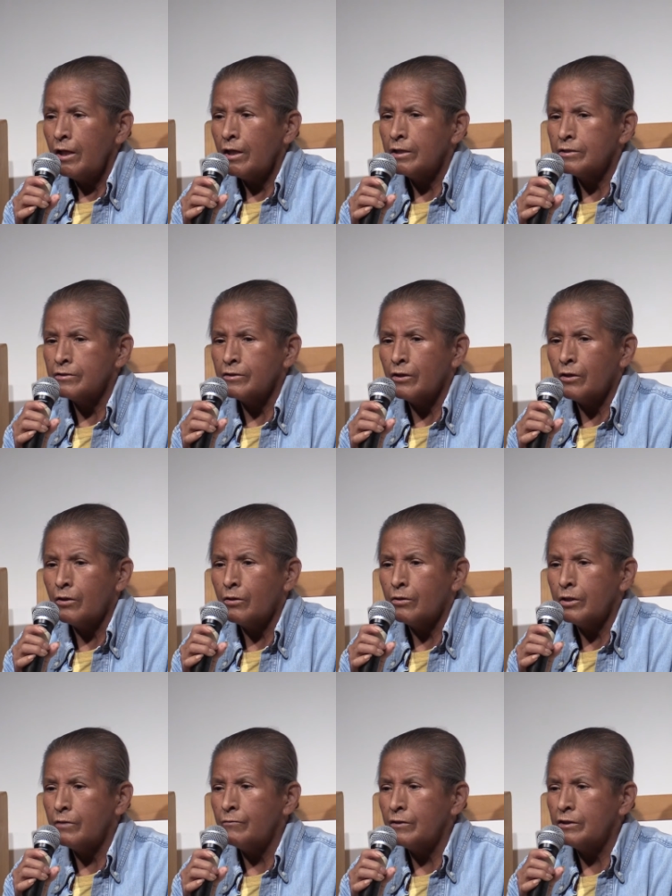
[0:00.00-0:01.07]
And
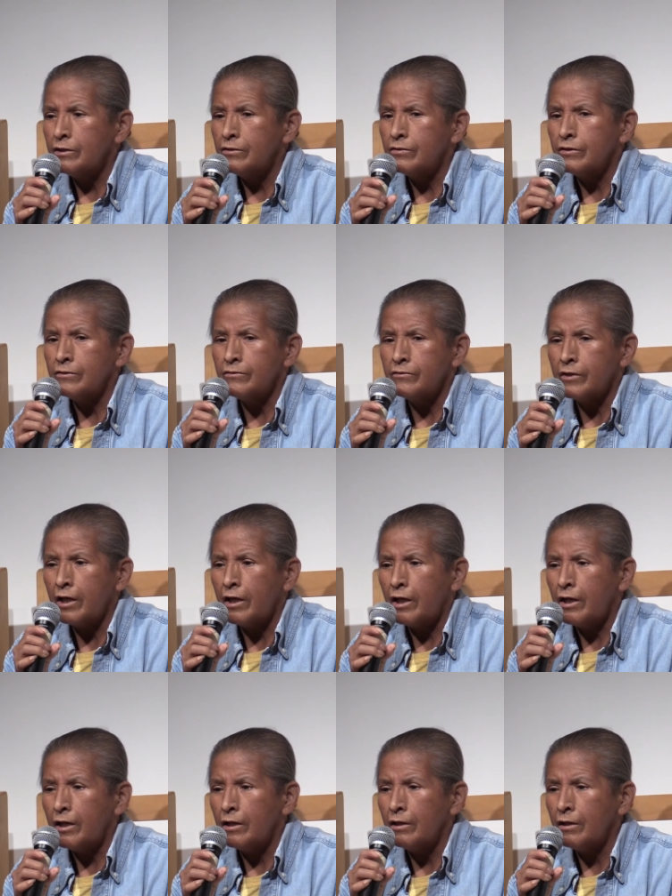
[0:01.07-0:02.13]
so even to this
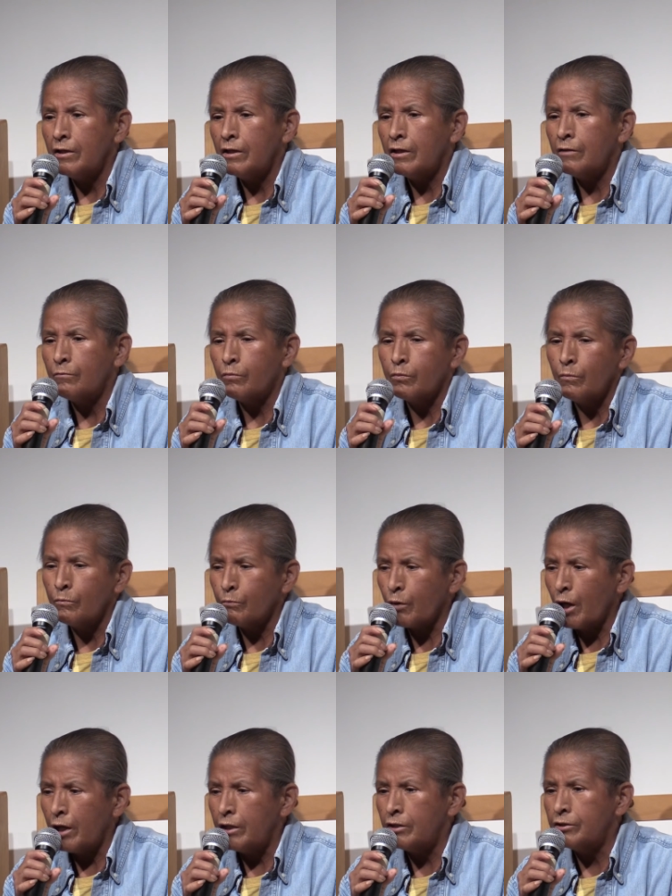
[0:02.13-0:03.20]
day, and
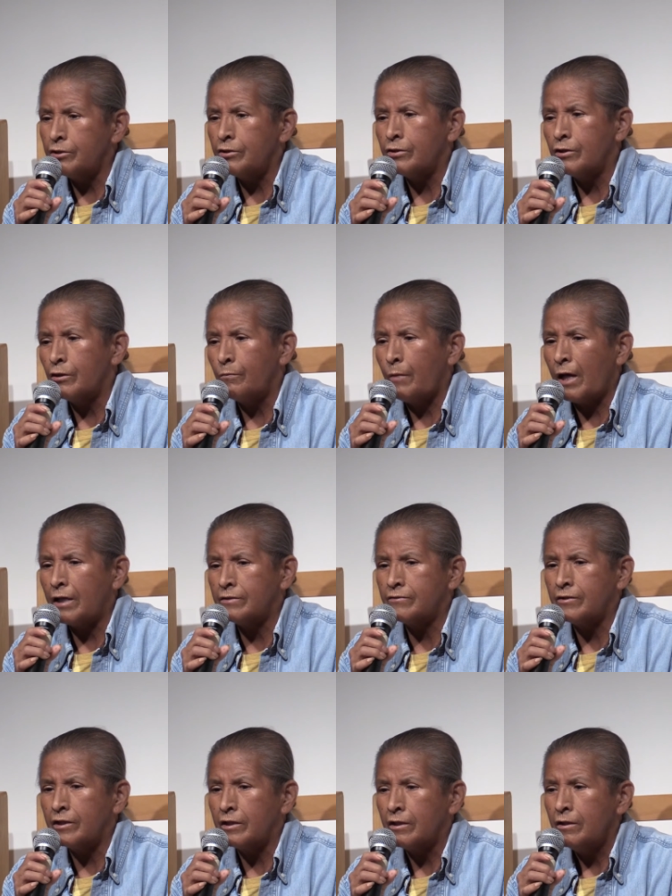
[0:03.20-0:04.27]
prior to her
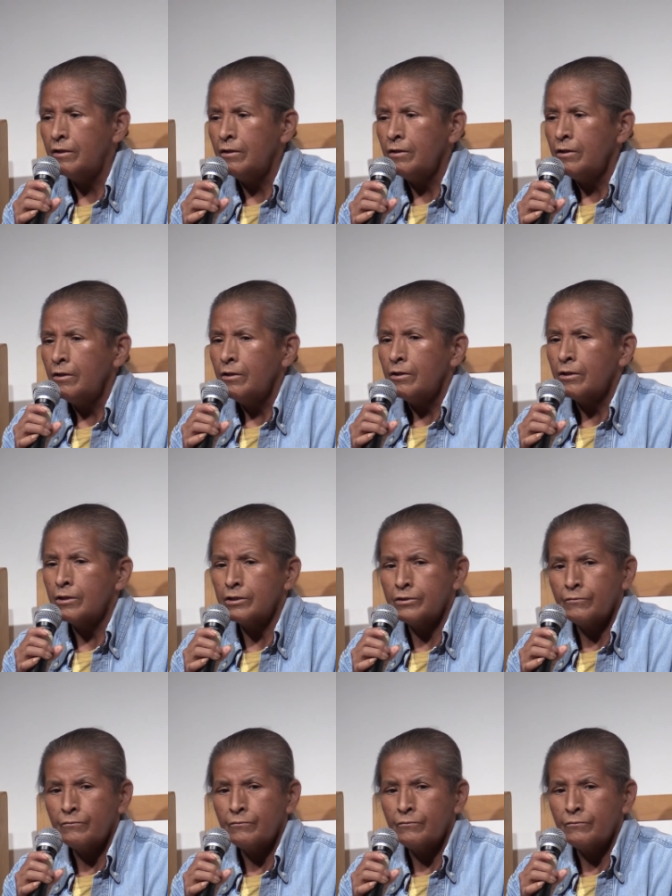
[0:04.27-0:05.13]
passing, her